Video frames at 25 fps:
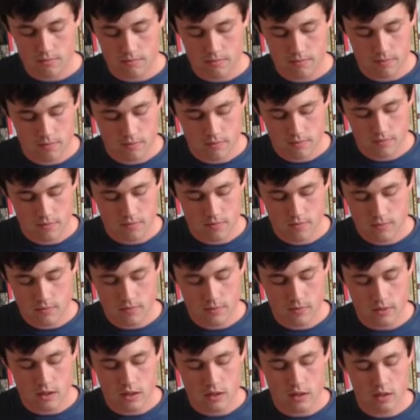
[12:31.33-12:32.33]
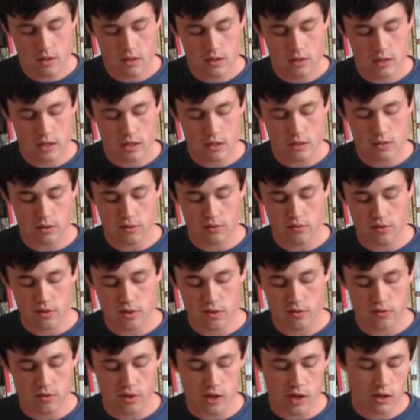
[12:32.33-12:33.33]
down to the
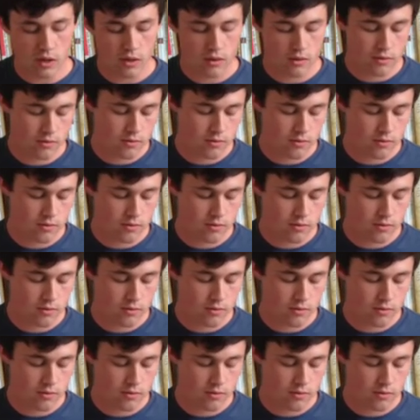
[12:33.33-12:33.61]
5th fret,